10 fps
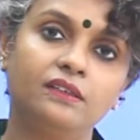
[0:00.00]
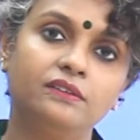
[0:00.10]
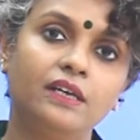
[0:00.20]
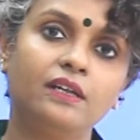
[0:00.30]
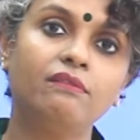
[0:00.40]
uh,
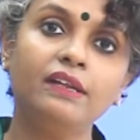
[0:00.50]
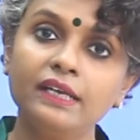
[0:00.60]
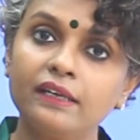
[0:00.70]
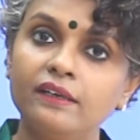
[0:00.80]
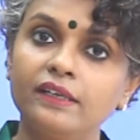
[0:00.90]
that are very
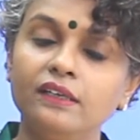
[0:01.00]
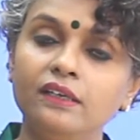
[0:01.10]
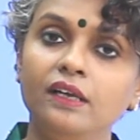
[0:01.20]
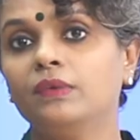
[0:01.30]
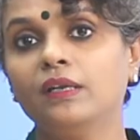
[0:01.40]
critical
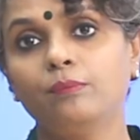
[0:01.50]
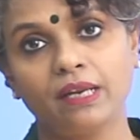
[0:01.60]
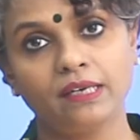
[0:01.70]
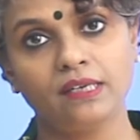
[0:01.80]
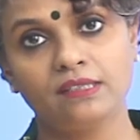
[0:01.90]
in
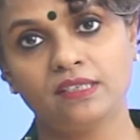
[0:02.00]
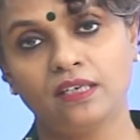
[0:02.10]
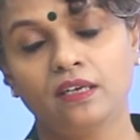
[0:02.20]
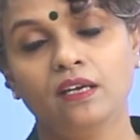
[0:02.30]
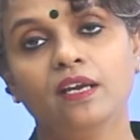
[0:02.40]

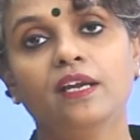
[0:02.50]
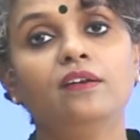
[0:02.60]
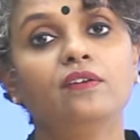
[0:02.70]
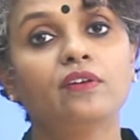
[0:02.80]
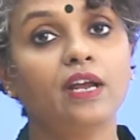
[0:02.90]
pregnancy,
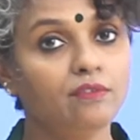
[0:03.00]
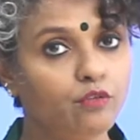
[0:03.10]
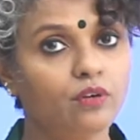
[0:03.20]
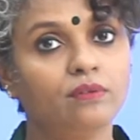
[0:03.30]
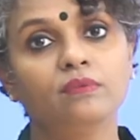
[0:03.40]
in trying
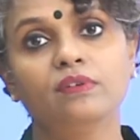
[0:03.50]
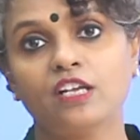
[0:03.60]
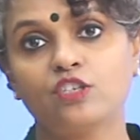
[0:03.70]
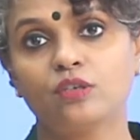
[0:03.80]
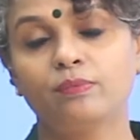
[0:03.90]
for
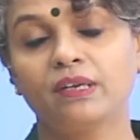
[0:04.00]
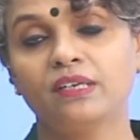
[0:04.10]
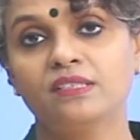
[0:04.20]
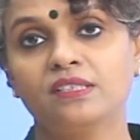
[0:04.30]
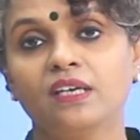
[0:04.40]
natural
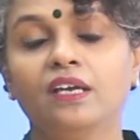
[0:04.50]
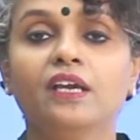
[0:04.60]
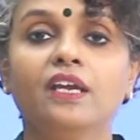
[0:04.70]
pregnancy.